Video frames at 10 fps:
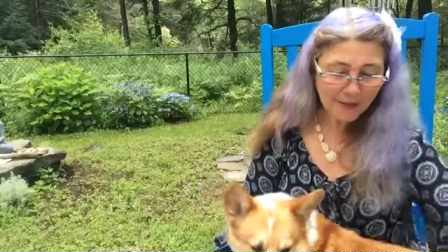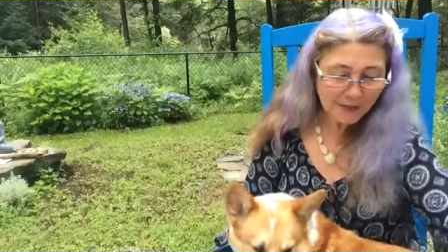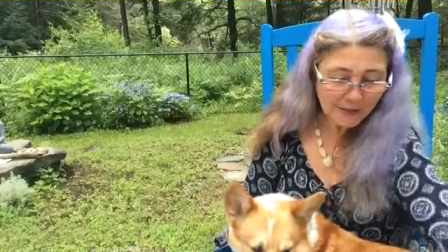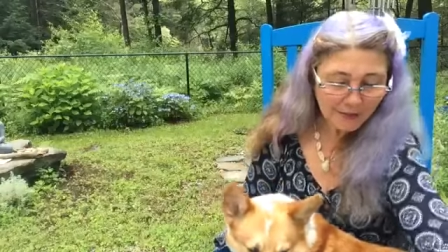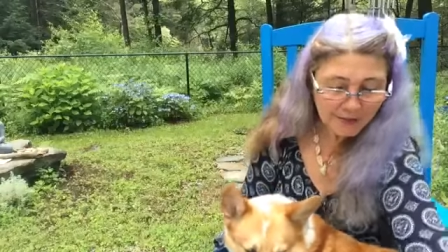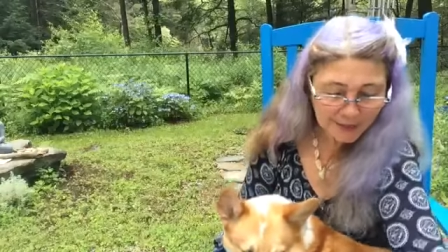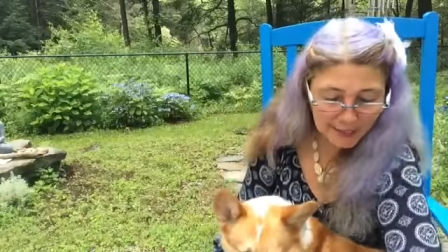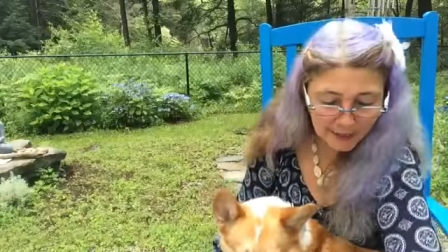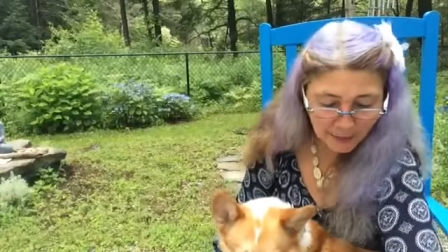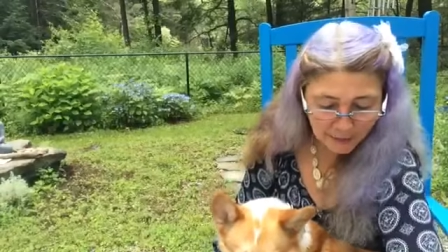So
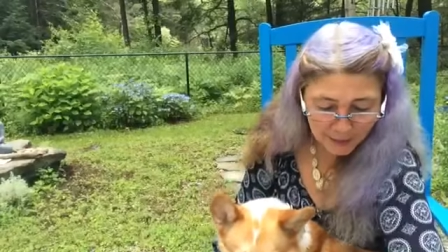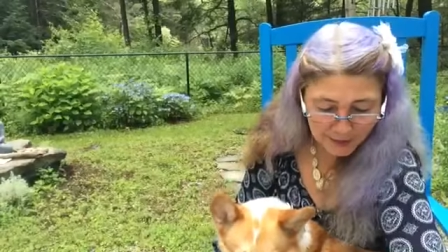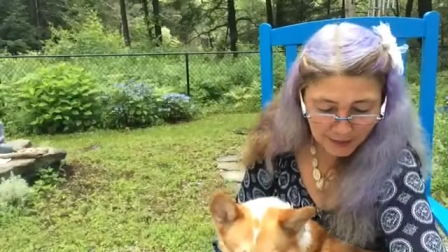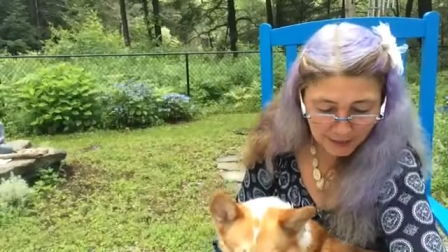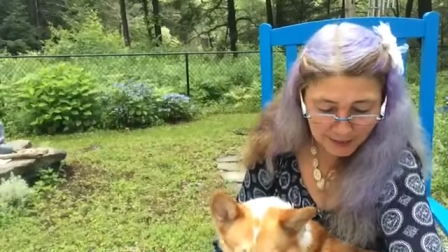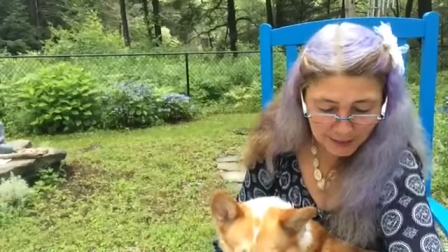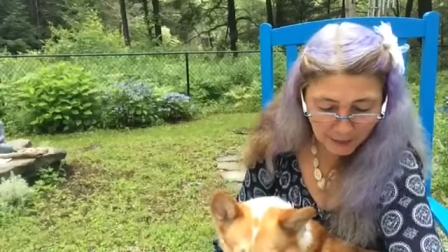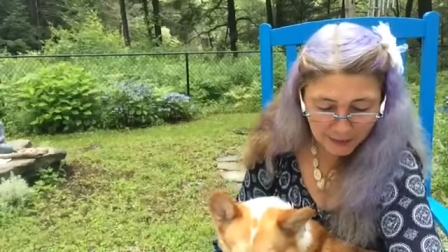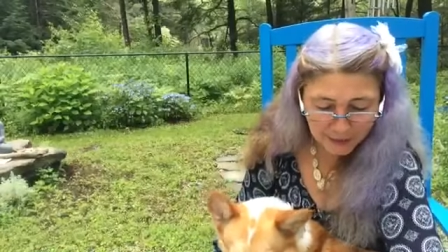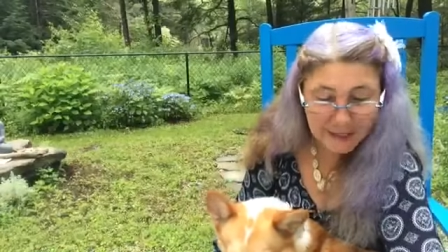today we've been talking
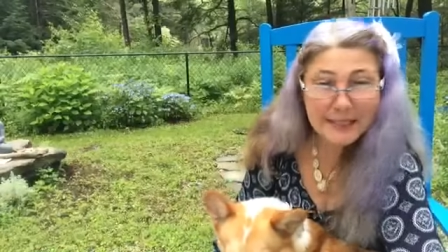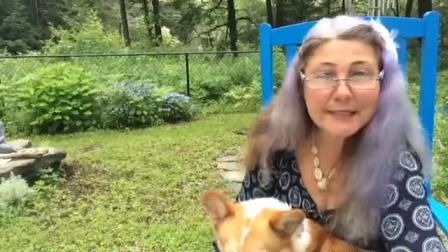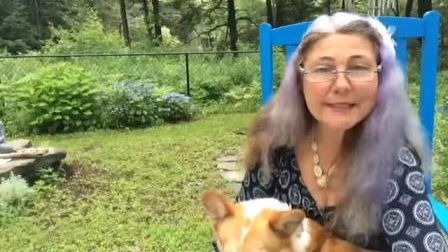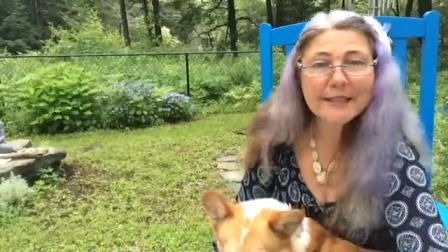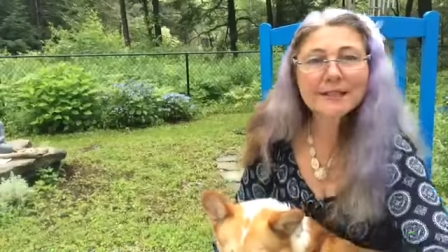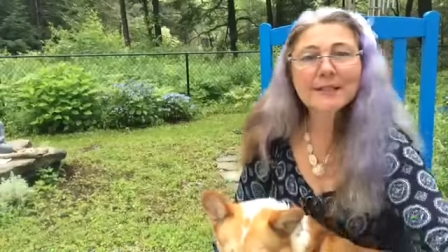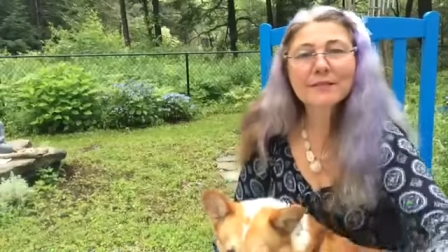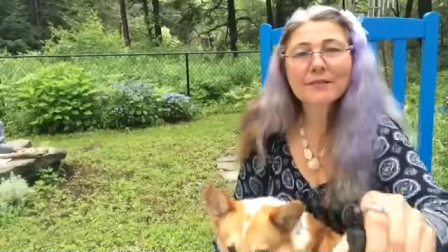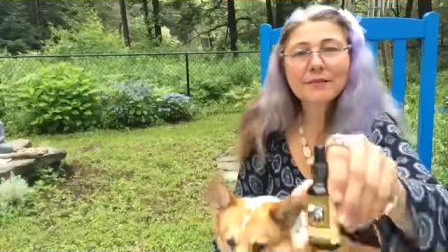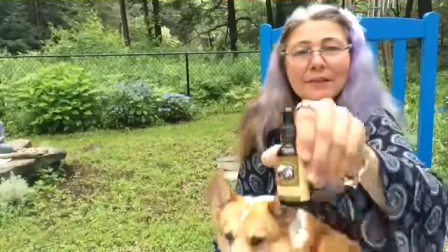about Easy Does It
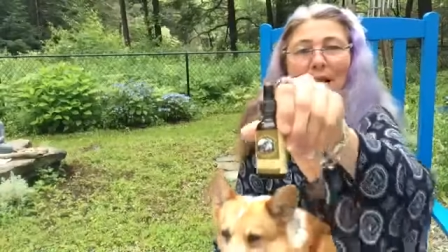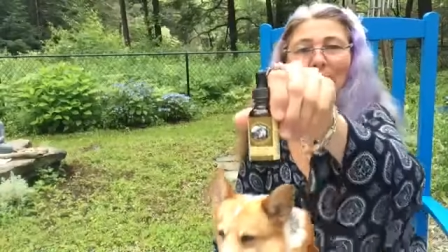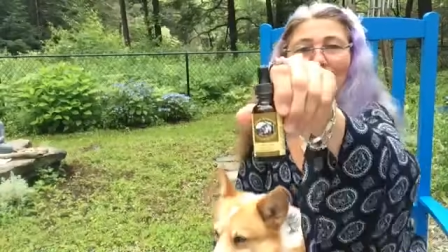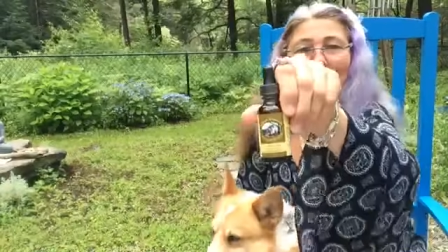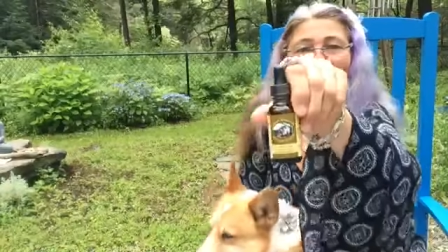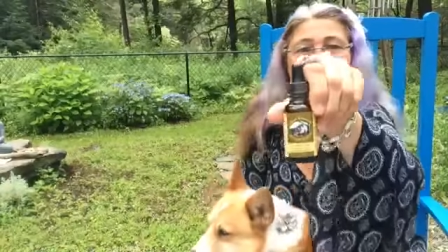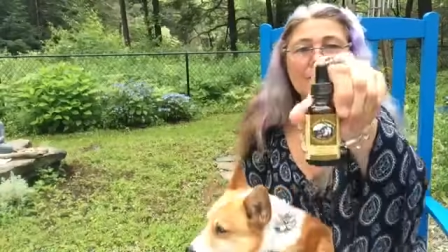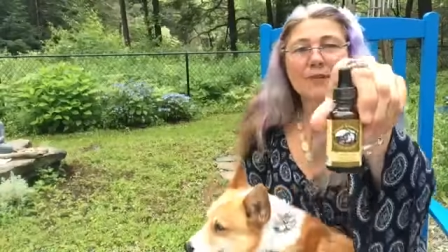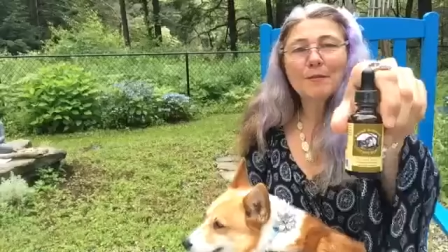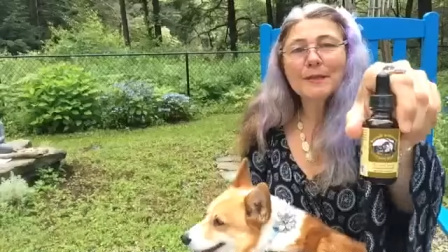flower essence
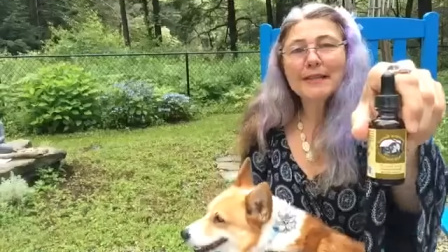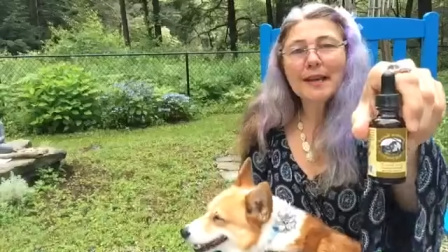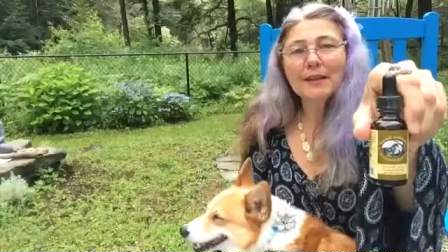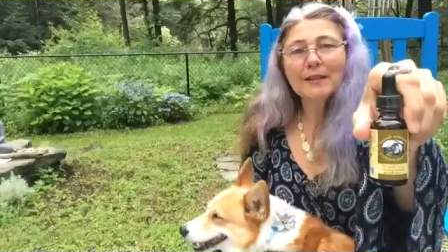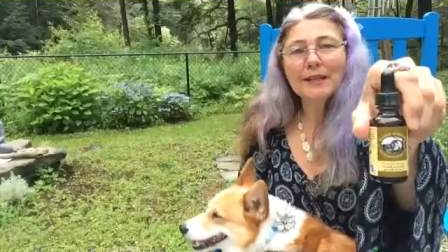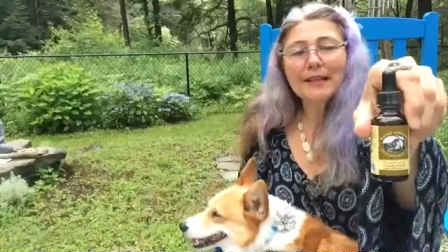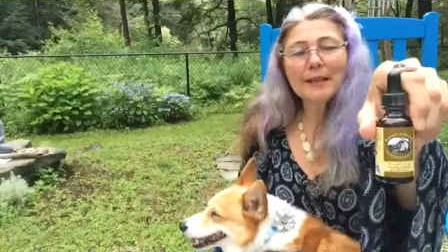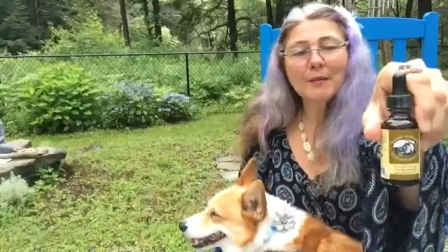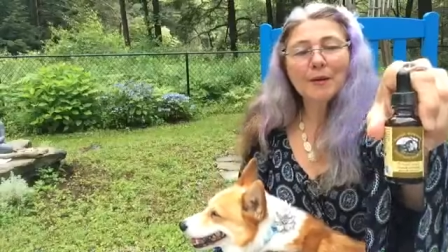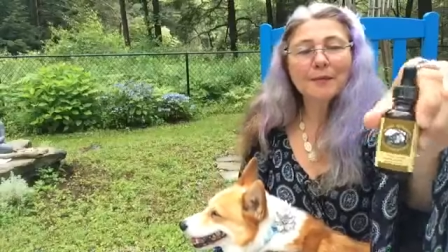from Botanical
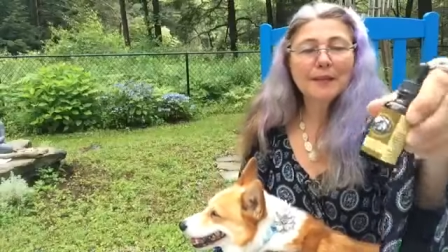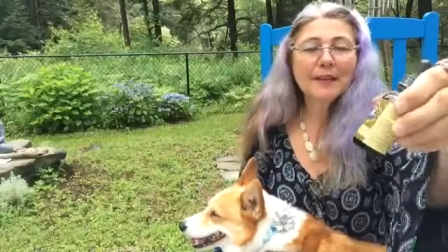Animal,